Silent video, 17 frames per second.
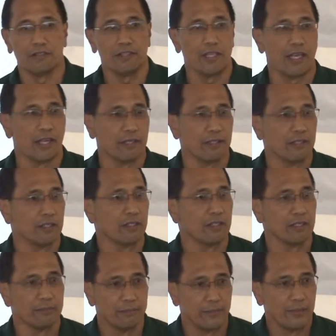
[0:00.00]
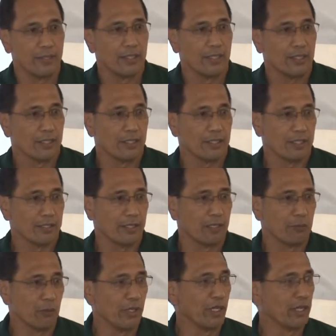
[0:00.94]
the end, uh, uh,
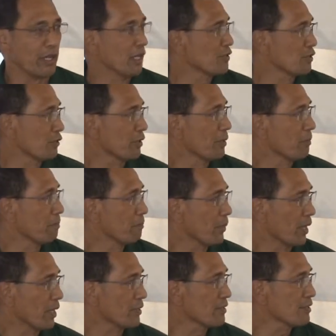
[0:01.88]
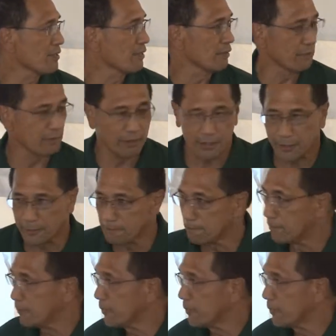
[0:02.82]
and we can answer them best, okay?